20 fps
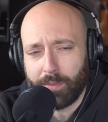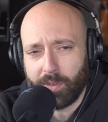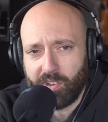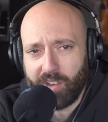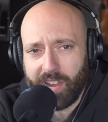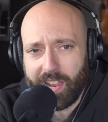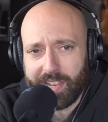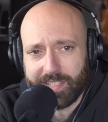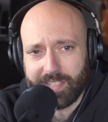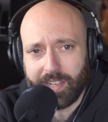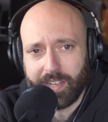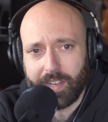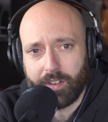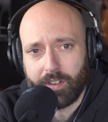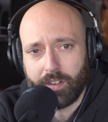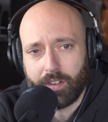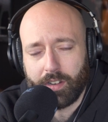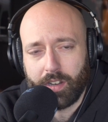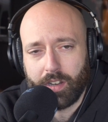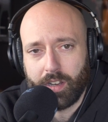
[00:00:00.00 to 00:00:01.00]

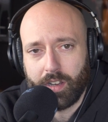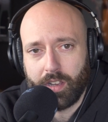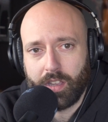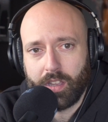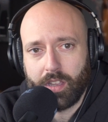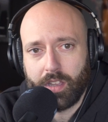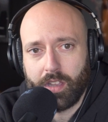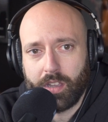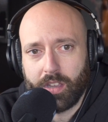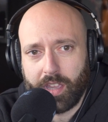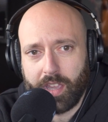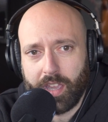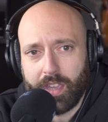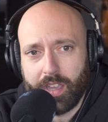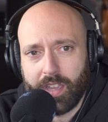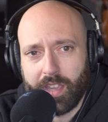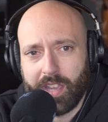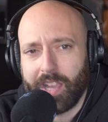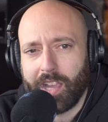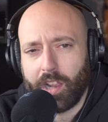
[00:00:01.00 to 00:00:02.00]
procrastinator. Okay?
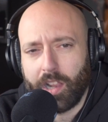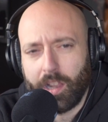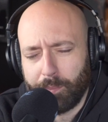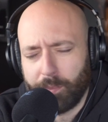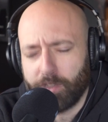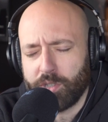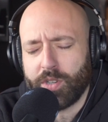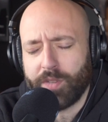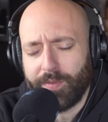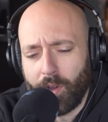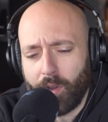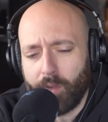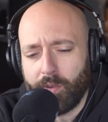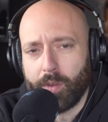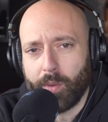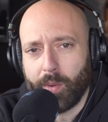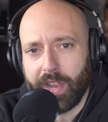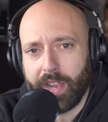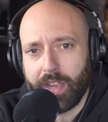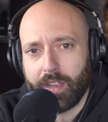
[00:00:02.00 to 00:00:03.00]
Put your phone
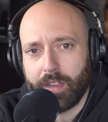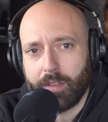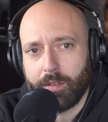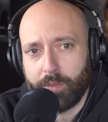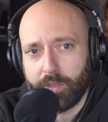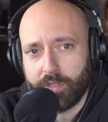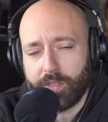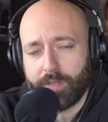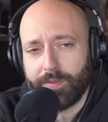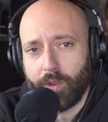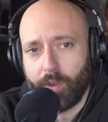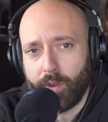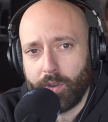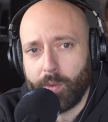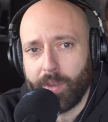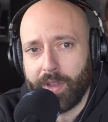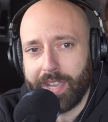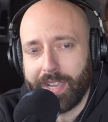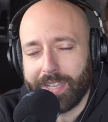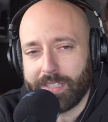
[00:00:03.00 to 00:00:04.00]
away. Put your phone
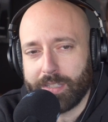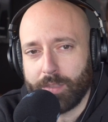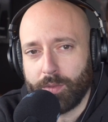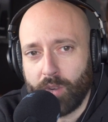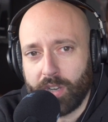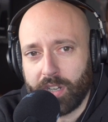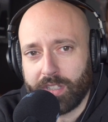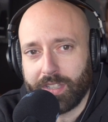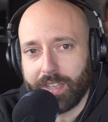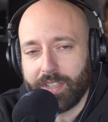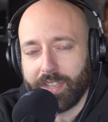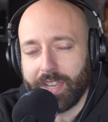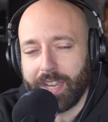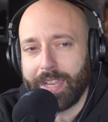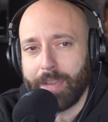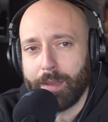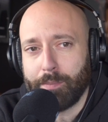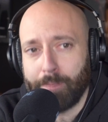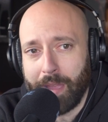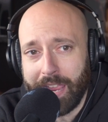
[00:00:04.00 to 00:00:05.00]
away and get some work done. You gotta
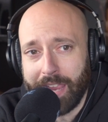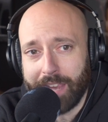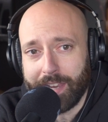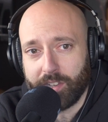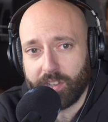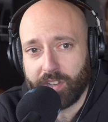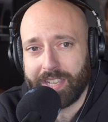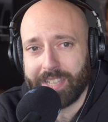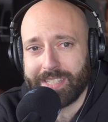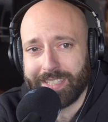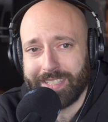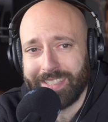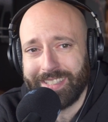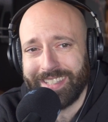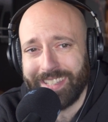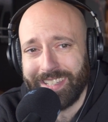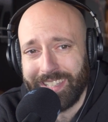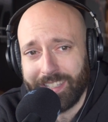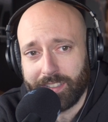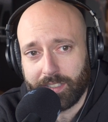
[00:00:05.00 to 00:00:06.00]
get paid. Your kids need
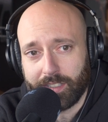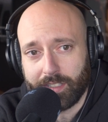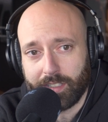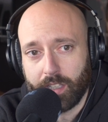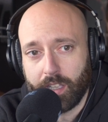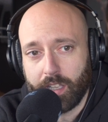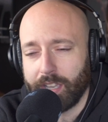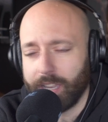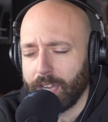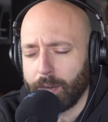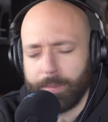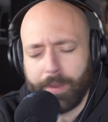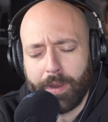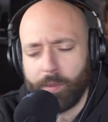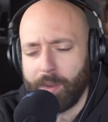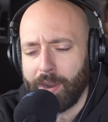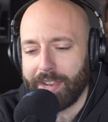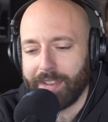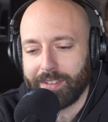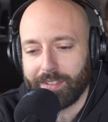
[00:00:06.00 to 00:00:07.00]
to eat. You gotta pay
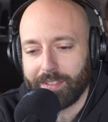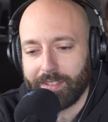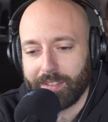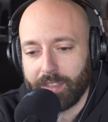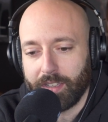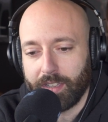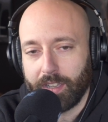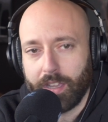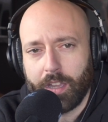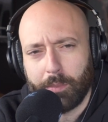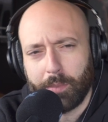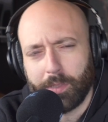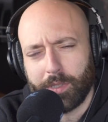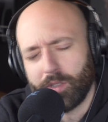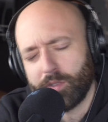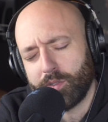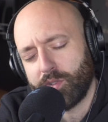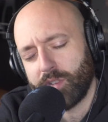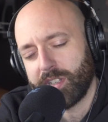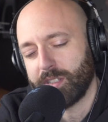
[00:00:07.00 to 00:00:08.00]
rent. But
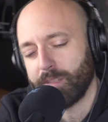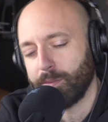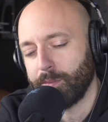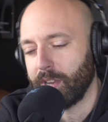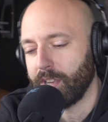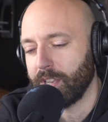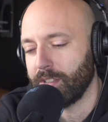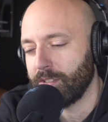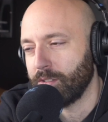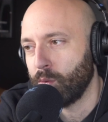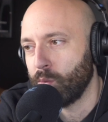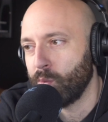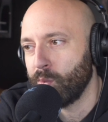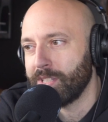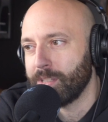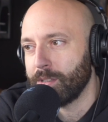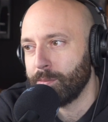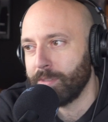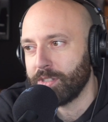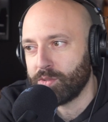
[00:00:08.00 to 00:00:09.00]
don't stress about it. There's no
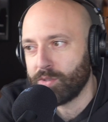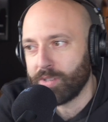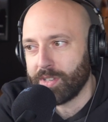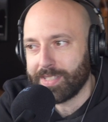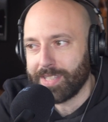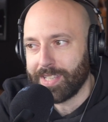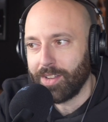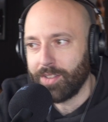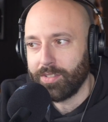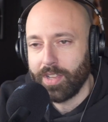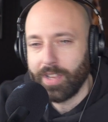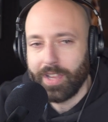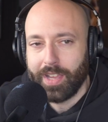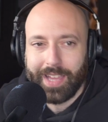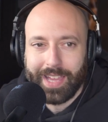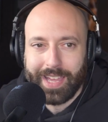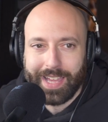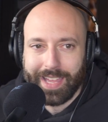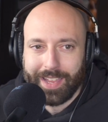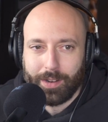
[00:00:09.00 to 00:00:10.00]
reason to be stressed out.
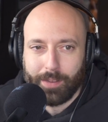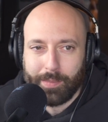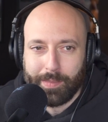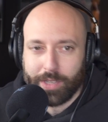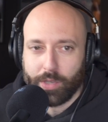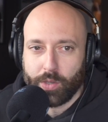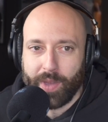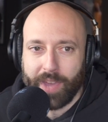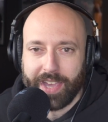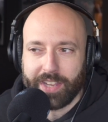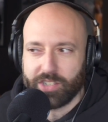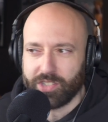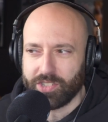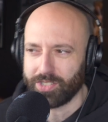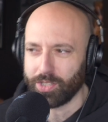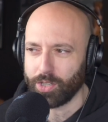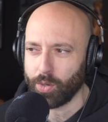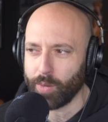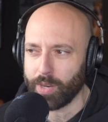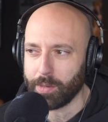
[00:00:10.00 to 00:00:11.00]
It'll make you anxious.
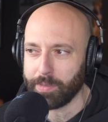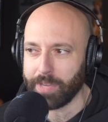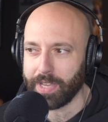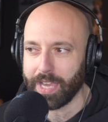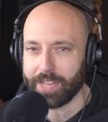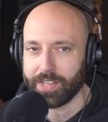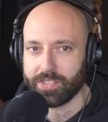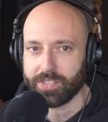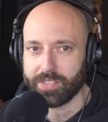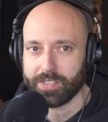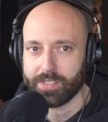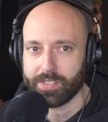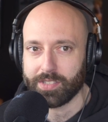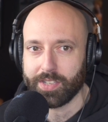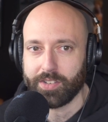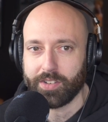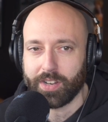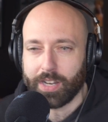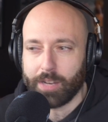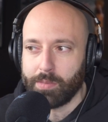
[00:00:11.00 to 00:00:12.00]
You don't want to be anxious. Then
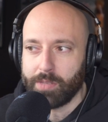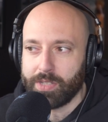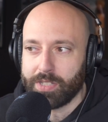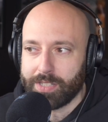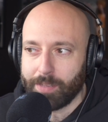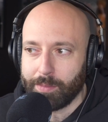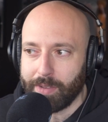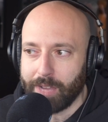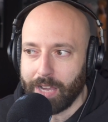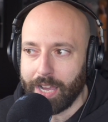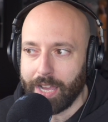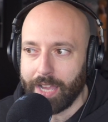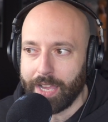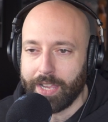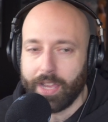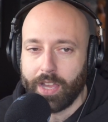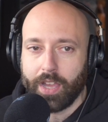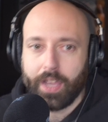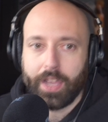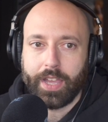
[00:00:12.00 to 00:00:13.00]
you're gonna be some guy
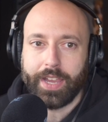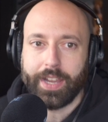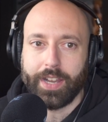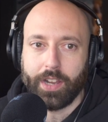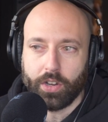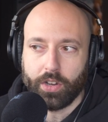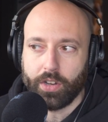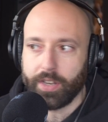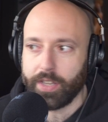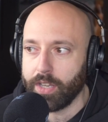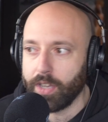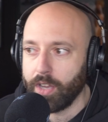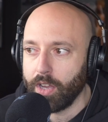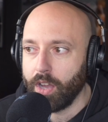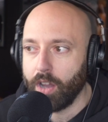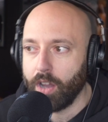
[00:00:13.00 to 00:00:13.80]
in a hoodie,